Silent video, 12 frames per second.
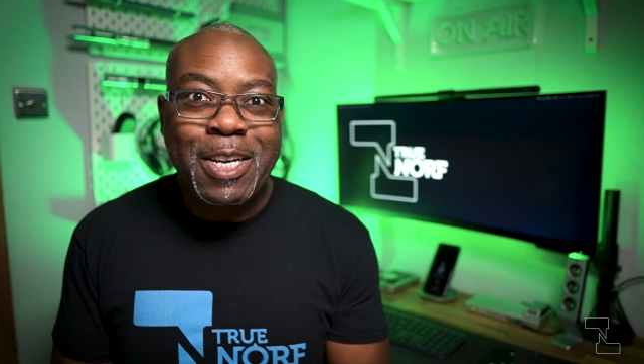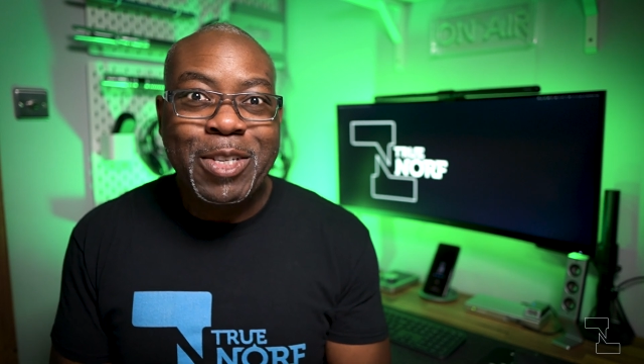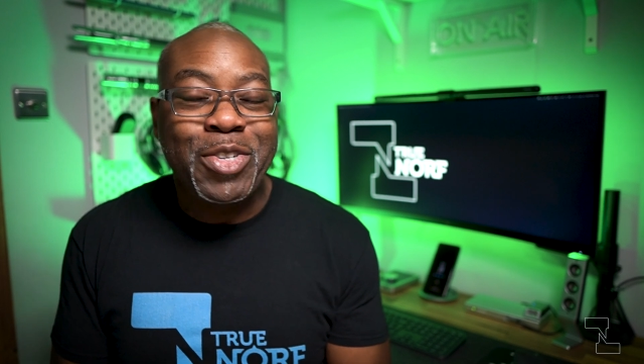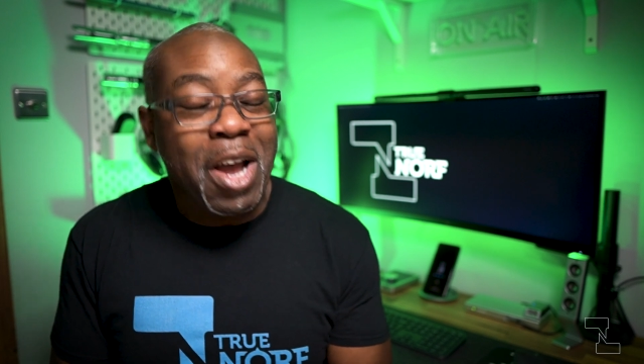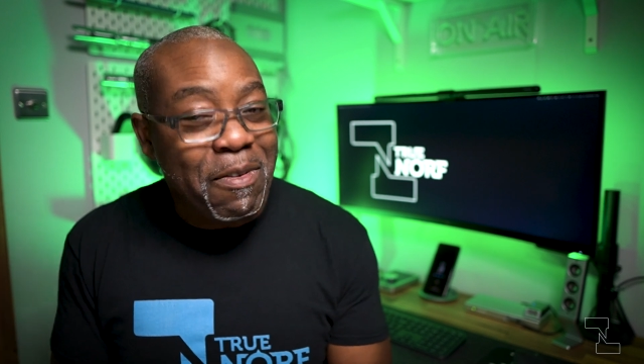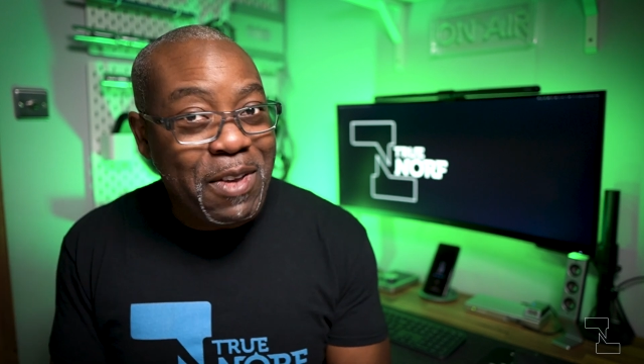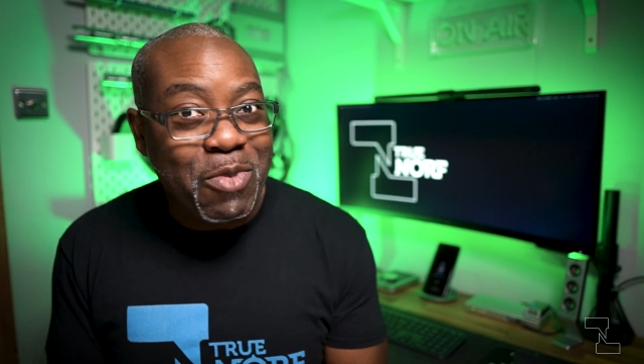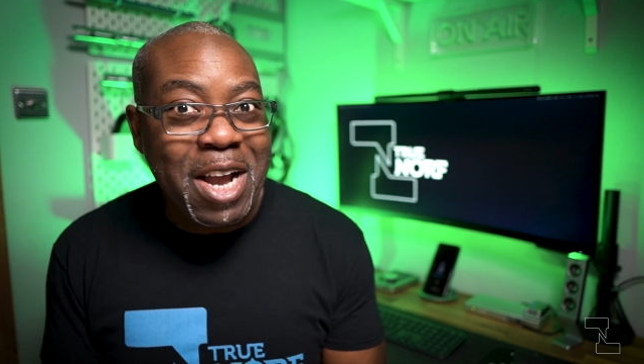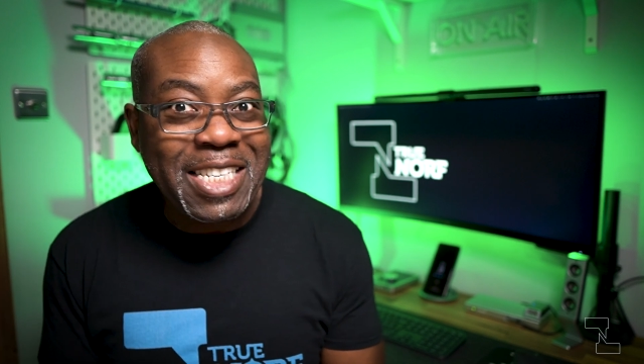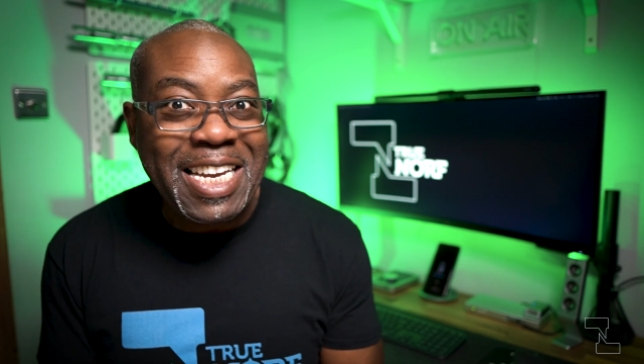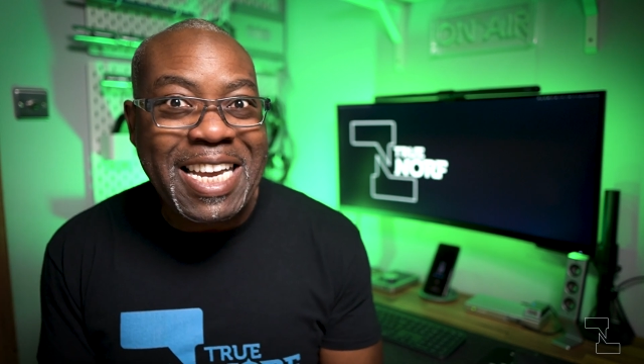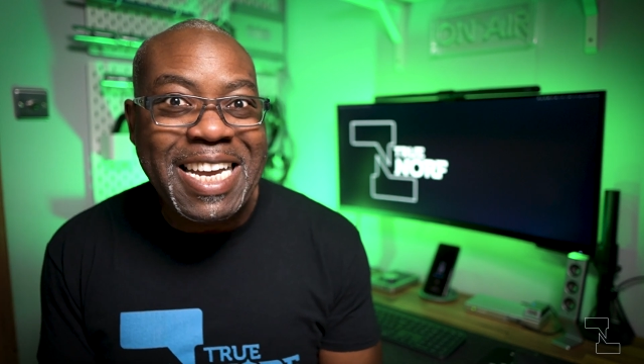So if you're
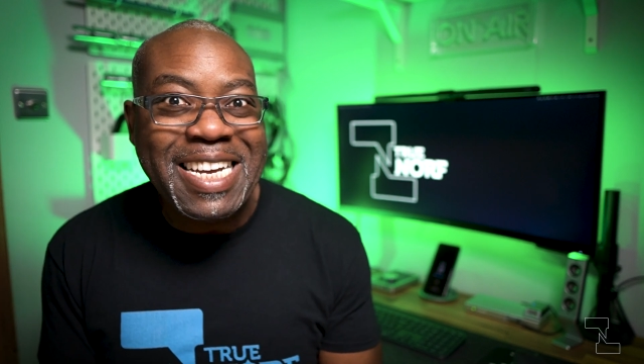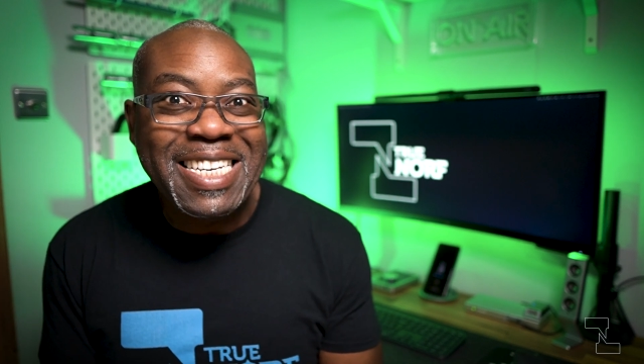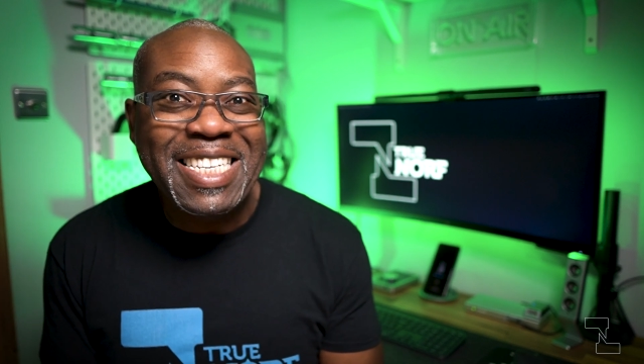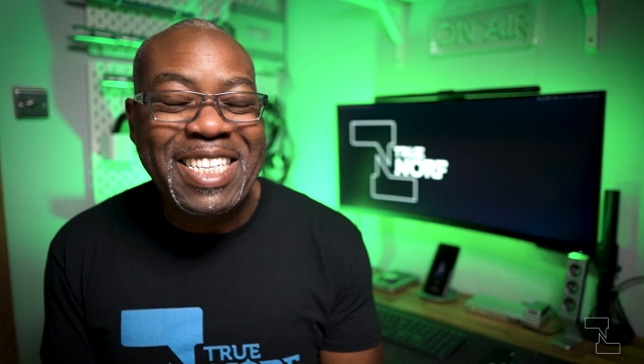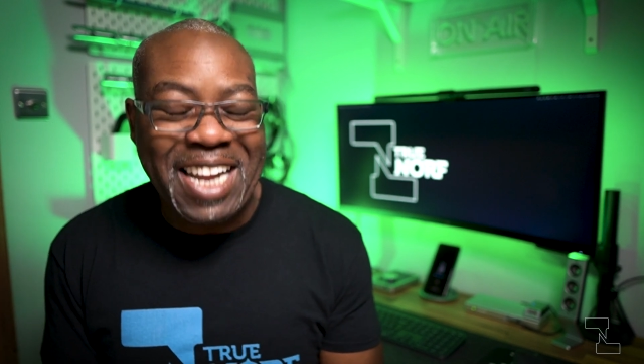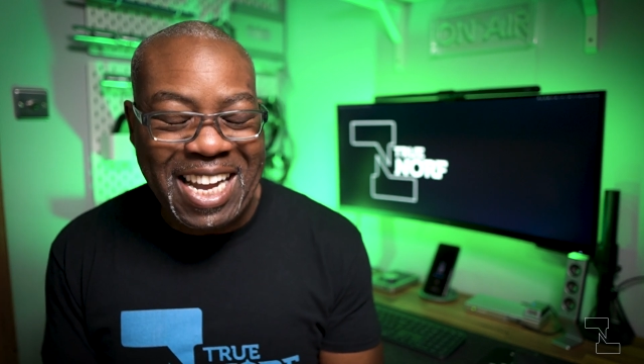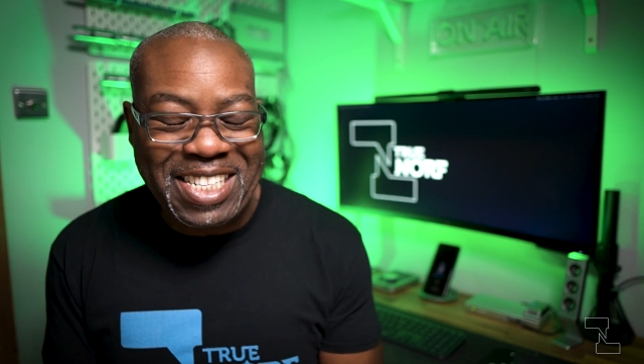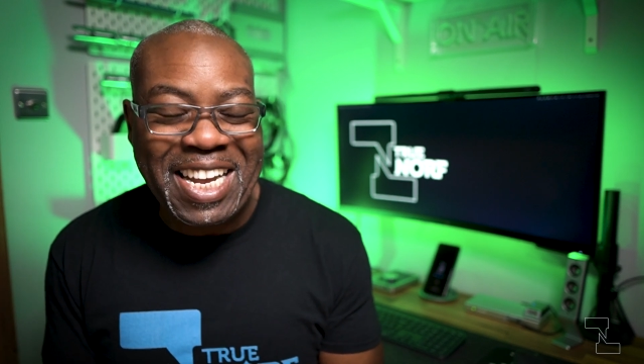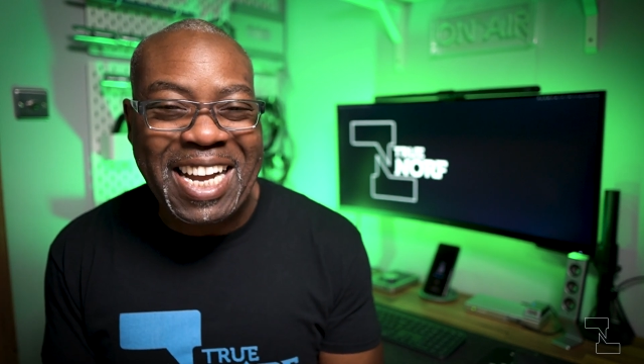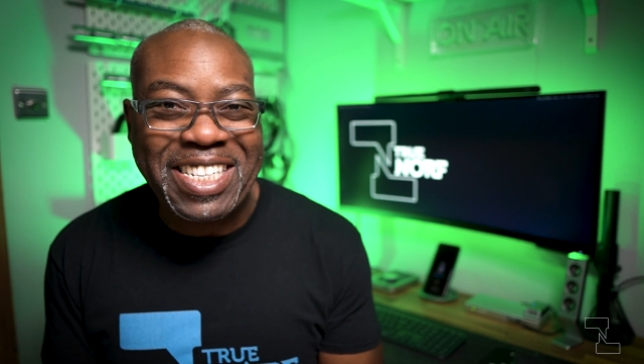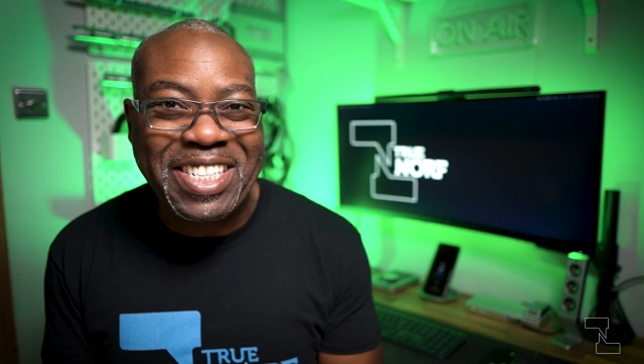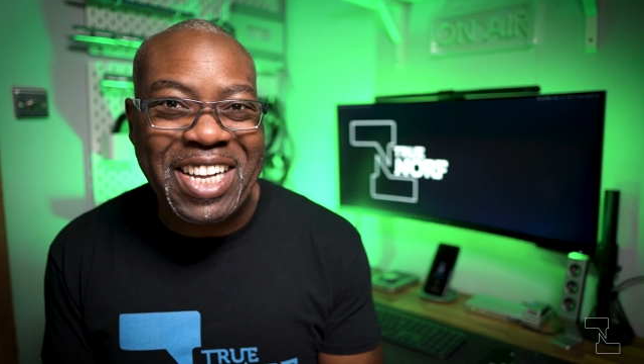ready, let's
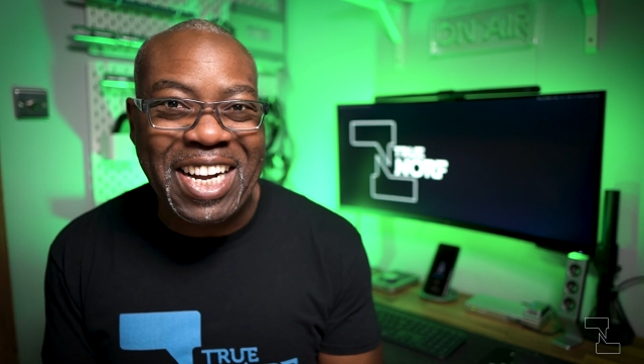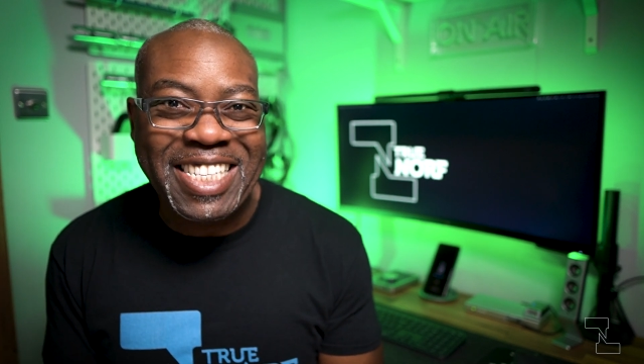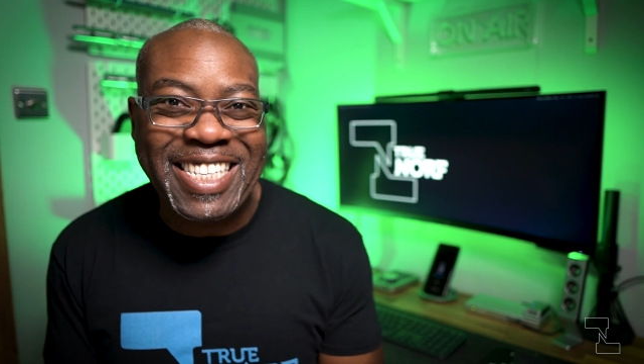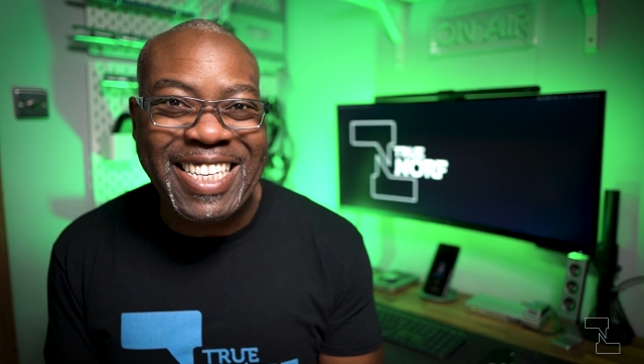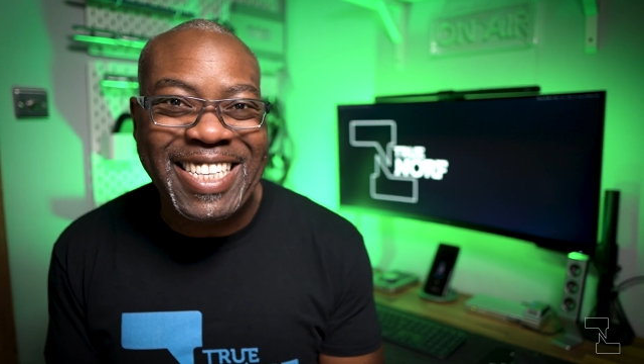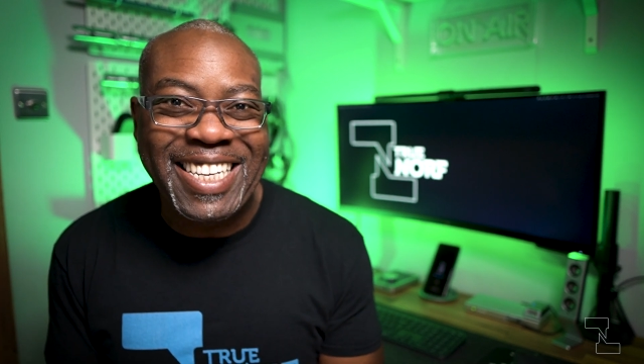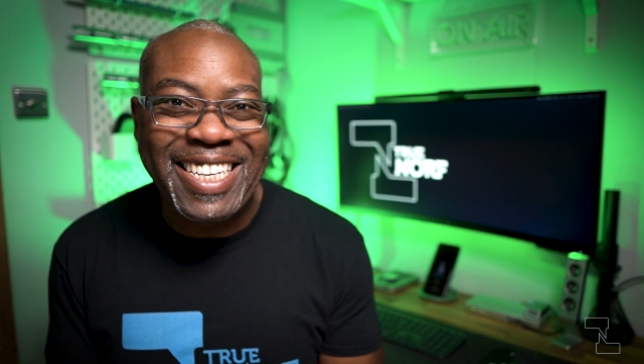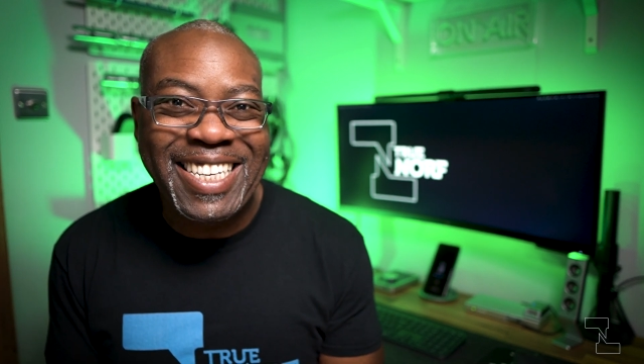get started.